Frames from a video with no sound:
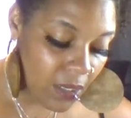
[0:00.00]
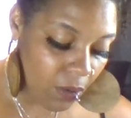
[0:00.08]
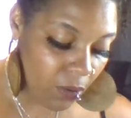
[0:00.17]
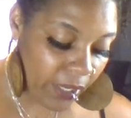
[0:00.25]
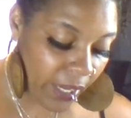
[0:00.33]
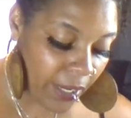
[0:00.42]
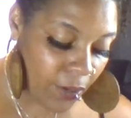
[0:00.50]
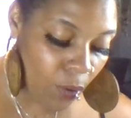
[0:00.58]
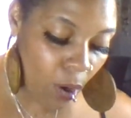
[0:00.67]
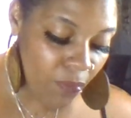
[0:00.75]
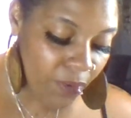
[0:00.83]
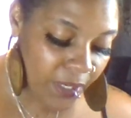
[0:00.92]
Okay, you
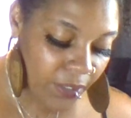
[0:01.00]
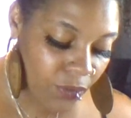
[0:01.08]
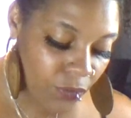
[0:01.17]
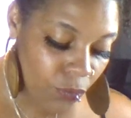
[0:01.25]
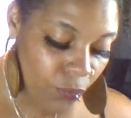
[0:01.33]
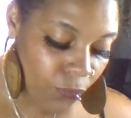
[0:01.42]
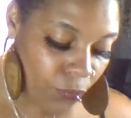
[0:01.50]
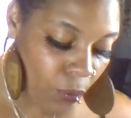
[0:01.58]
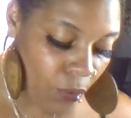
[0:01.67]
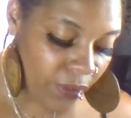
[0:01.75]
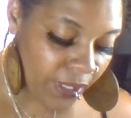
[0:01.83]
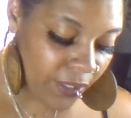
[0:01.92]
already you you
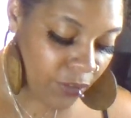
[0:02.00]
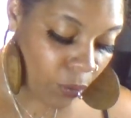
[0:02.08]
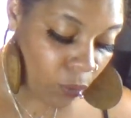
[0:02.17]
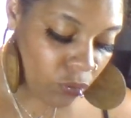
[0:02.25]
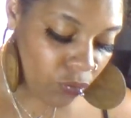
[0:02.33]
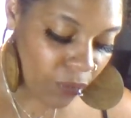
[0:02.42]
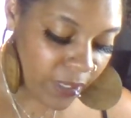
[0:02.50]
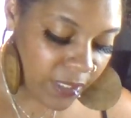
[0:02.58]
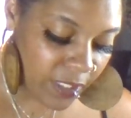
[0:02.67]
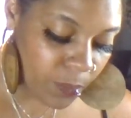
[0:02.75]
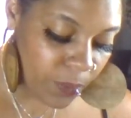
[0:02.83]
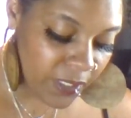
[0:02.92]
already don't trust
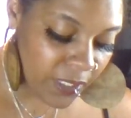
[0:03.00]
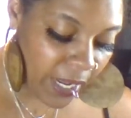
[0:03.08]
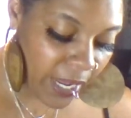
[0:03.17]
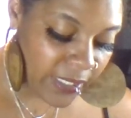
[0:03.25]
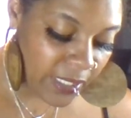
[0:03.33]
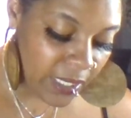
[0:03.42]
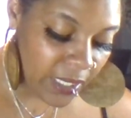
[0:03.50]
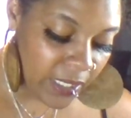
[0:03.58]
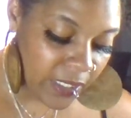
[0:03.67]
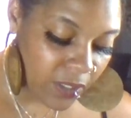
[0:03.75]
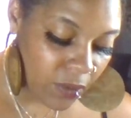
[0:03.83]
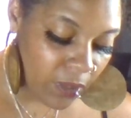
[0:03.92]
this person as it
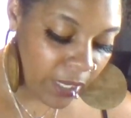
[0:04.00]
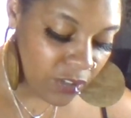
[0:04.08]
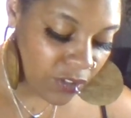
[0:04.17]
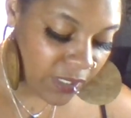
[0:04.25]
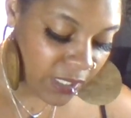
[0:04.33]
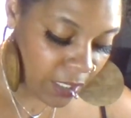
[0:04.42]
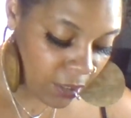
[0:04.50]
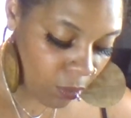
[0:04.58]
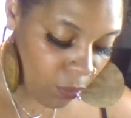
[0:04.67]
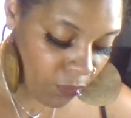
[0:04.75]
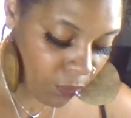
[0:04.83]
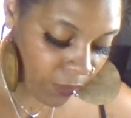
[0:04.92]
is, so like just get it
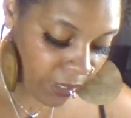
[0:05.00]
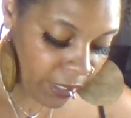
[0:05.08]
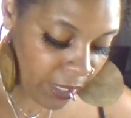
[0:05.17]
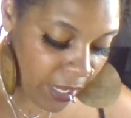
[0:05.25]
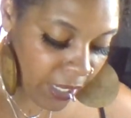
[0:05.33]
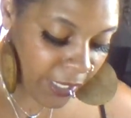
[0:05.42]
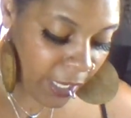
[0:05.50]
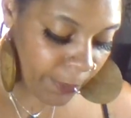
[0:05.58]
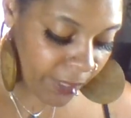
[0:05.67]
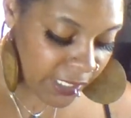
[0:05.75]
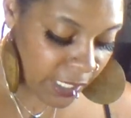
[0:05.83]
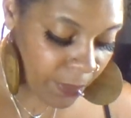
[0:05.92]
over with. Yeah,
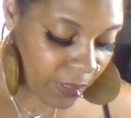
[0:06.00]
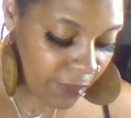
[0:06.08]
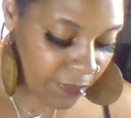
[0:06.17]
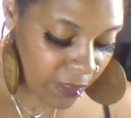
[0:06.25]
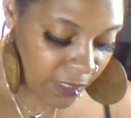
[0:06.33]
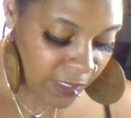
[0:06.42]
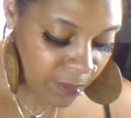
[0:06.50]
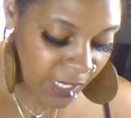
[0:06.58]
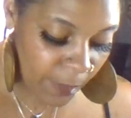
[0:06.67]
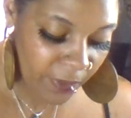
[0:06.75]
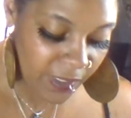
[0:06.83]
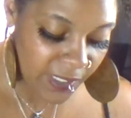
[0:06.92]
because I believe that there's some
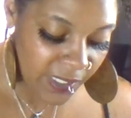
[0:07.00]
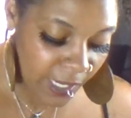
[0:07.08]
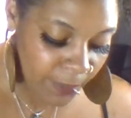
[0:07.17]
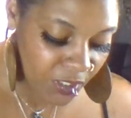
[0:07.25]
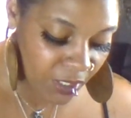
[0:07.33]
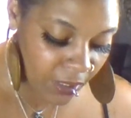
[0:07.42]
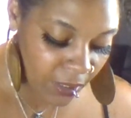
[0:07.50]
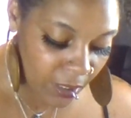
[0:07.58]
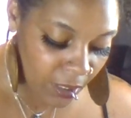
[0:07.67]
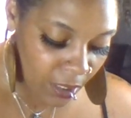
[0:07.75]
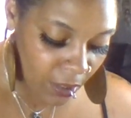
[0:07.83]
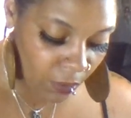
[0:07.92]
type of deception.
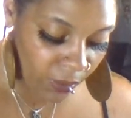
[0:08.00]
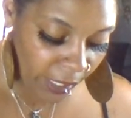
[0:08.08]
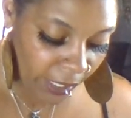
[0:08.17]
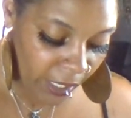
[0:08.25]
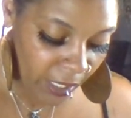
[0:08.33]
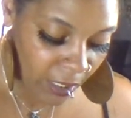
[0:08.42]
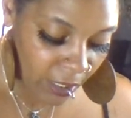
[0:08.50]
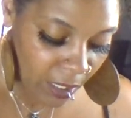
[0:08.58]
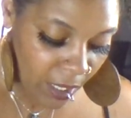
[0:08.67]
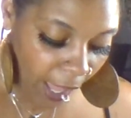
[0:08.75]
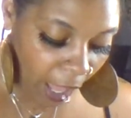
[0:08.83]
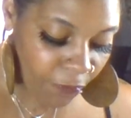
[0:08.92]
Okay,
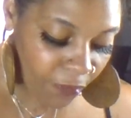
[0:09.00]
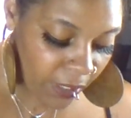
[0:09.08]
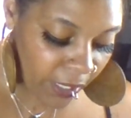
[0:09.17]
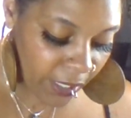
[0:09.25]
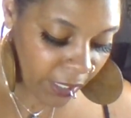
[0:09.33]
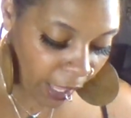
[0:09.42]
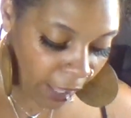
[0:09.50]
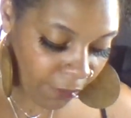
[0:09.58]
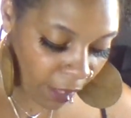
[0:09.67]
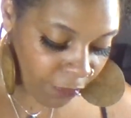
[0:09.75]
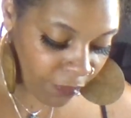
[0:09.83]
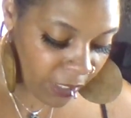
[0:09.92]
I feel like I,
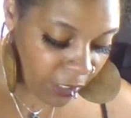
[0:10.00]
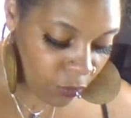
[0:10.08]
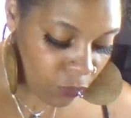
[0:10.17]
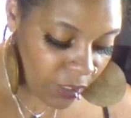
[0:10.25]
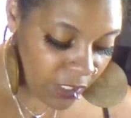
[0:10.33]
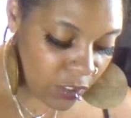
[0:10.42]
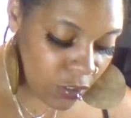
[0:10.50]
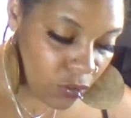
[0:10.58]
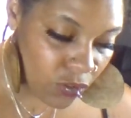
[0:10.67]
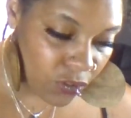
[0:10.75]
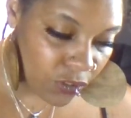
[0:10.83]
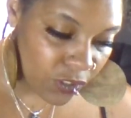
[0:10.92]
I feel like you need to
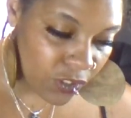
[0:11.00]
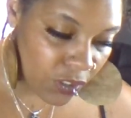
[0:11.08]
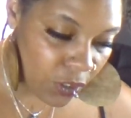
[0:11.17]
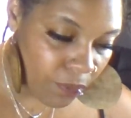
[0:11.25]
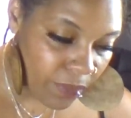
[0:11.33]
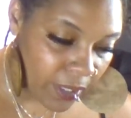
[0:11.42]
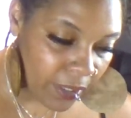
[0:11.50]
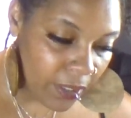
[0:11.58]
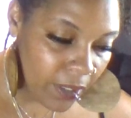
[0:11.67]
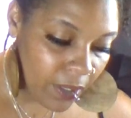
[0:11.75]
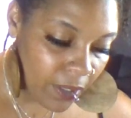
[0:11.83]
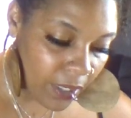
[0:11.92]
use your discernment
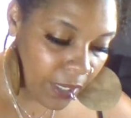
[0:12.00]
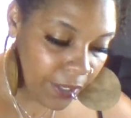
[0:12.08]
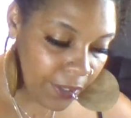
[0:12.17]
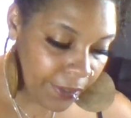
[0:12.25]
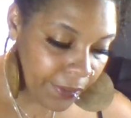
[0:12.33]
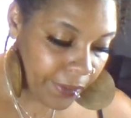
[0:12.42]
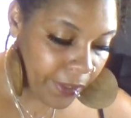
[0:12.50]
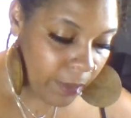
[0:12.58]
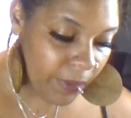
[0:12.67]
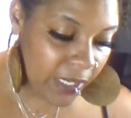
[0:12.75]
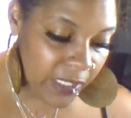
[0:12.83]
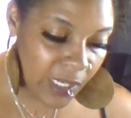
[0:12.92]
here
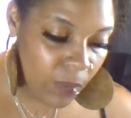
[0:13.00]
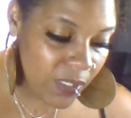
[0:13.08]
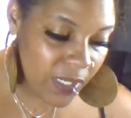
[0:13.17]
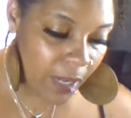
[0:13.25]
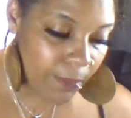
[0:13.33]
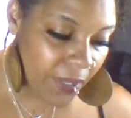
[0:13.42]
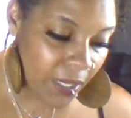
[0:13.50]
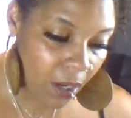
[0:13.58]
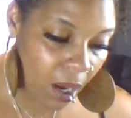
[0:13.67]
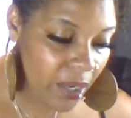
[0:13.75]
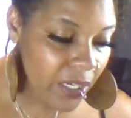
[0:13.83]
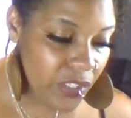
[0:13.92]
because someone's not being
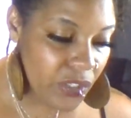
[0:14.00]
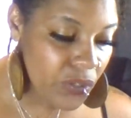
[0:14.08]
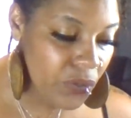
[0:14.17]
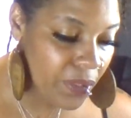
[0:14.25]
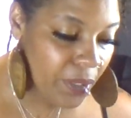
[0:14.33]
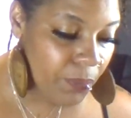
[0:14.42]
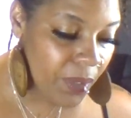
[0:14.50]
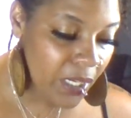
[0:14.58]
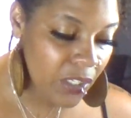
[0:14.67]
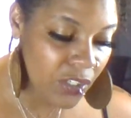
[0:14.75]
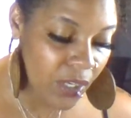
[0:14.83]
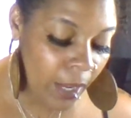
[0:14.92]
honest to you and they're
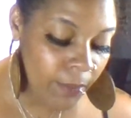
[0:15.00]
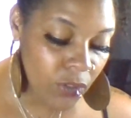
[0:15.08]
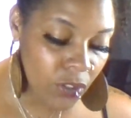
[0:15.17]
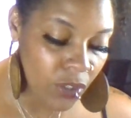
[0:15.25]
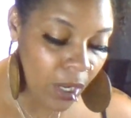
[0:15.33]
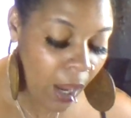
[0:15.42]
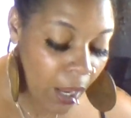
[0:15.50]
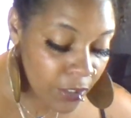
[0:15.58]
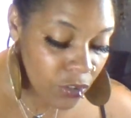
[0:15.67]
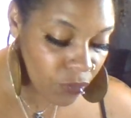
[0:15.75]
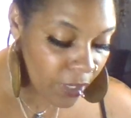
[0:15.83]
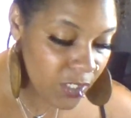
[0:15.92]
being um,
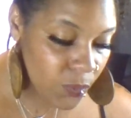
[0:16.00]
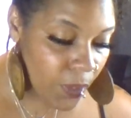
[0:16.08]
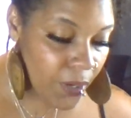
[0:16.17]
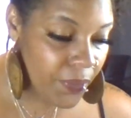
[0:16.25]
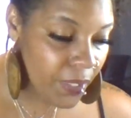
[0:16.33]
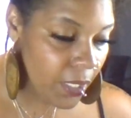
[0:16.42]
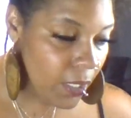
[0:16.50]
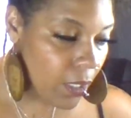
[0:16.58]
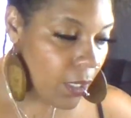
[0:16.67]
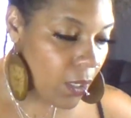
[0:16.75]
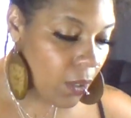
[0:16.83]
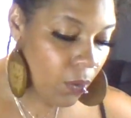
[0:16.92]
untrustworthy.
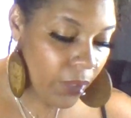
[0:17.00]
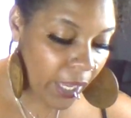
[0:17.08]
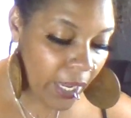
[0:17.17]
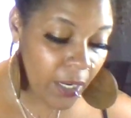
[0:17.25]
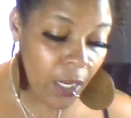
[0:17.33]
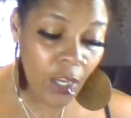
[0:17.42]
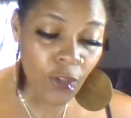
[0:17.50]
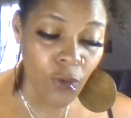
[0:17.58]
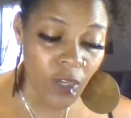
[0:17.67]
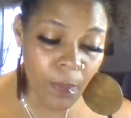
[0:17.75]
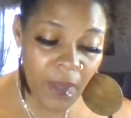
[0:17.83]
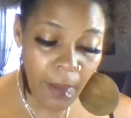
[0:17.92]
Okay, you
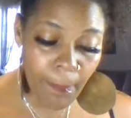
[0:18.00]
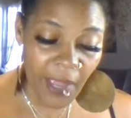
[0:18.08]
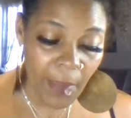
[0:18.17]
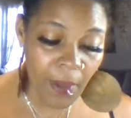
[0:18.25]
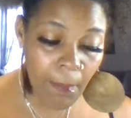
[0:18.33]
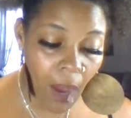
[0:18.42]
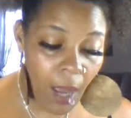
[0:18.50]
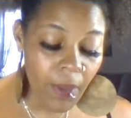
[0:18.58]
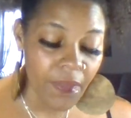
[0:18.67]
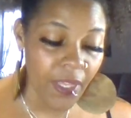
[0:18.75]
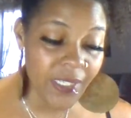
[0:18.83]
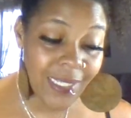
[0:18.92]
could be a baby mama
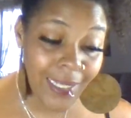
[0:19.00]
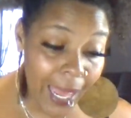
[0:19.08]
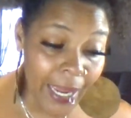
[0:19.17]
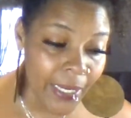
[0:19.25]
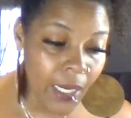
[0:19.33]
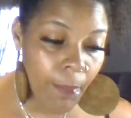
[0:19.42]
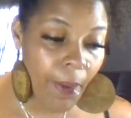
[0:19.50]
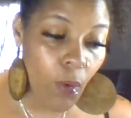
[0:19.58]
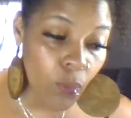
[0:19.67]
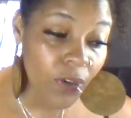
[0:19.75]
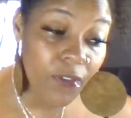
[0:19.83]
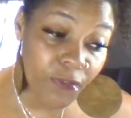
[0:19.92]
that's lying about
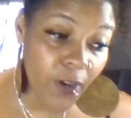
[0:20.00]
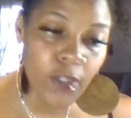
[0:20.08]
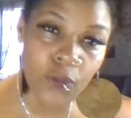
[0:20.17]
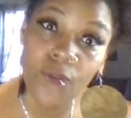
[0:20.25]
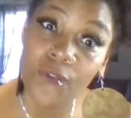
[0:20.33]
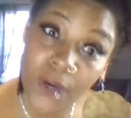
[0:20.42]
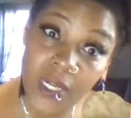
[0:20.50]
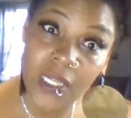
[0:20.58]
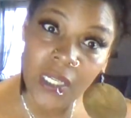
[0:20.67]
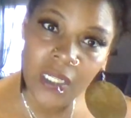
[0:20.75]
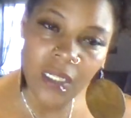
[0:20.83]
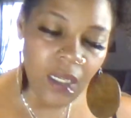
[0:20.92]
who the fuck you
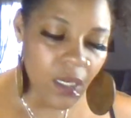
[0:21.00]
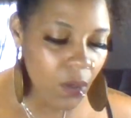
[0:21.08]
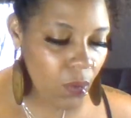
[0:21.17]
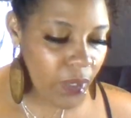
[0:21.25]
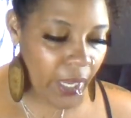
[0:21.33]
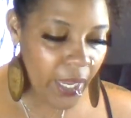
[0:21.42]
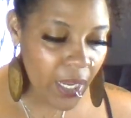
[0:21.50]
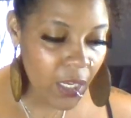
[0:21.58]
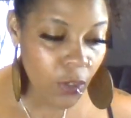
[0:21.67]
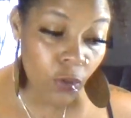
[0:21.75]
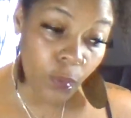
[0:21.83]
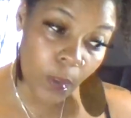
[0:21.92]
fucking.
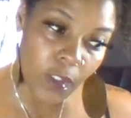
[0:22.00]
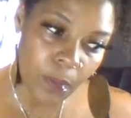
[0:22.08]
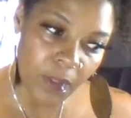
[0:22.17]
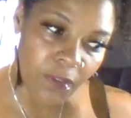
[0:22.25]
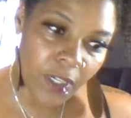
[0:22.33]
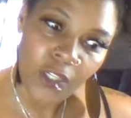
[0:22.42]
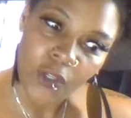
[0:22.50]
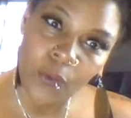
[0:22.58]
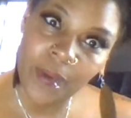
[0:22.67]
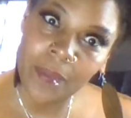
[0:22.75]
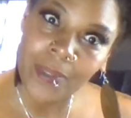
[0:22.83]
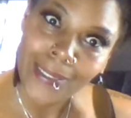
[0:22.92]
Okay, you supposed to be fucking your
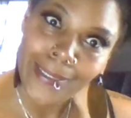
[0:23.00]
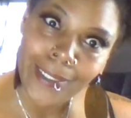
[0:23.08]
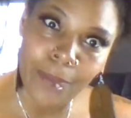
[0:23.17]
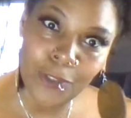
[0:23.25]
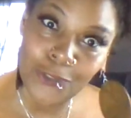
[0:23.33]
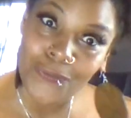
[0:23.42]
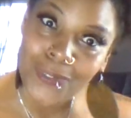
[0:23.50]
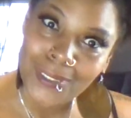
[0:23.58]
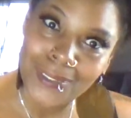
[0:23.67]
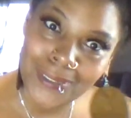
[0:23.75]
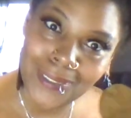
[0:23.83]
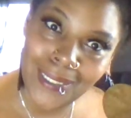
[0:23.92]
baby daddy, but you
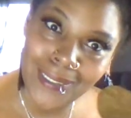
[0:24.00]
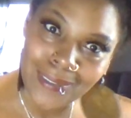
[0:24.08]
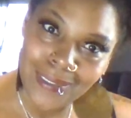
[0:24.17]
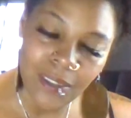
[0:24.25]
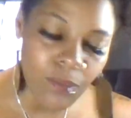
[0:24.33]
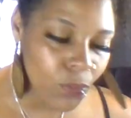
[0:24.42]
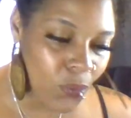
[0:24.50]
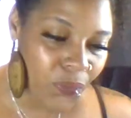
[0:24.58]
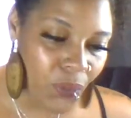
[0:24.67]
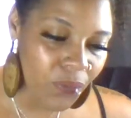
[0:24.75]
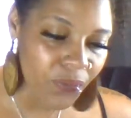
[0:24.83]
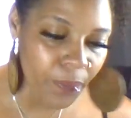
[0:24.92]
fucking the side nigga. Moving
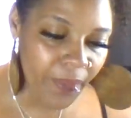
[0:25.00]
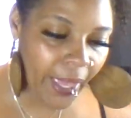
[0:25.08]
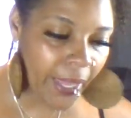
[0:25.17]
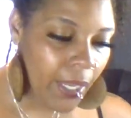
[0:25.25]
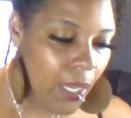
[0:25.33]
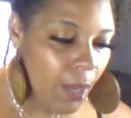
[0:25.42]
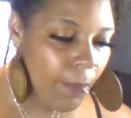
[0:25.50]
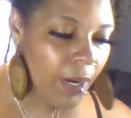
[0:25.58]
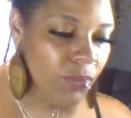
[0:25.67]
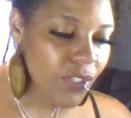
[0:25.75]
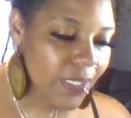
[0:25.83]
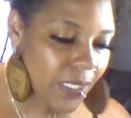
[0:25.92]
on from that, but
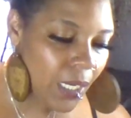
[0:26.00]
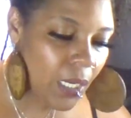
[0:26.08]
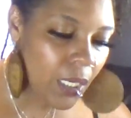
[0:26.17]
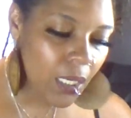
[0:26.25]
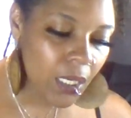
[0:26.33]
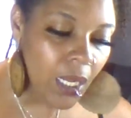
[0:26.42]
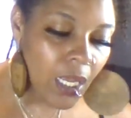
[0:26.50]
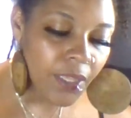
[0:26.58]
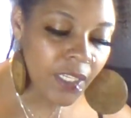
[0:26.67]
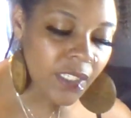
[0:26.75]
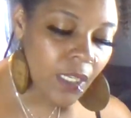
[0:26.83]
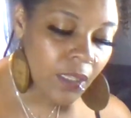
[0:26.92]
I'm just saying
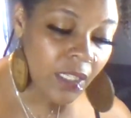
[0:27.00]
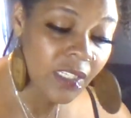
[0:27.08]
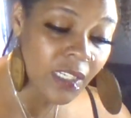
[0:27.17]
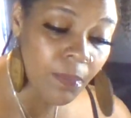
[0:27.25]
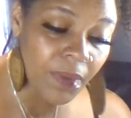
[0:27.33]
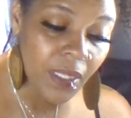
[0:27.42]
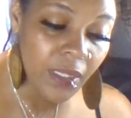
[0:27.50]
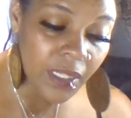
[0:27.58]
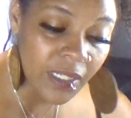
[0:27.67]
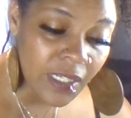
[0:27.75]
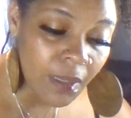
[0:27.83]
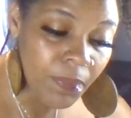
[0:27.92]
this. This could be.
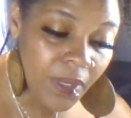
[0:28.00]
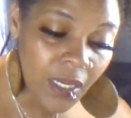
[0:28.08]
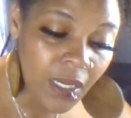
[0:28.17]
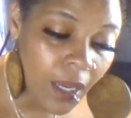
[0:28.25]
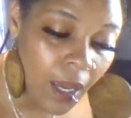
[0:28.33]
This could be.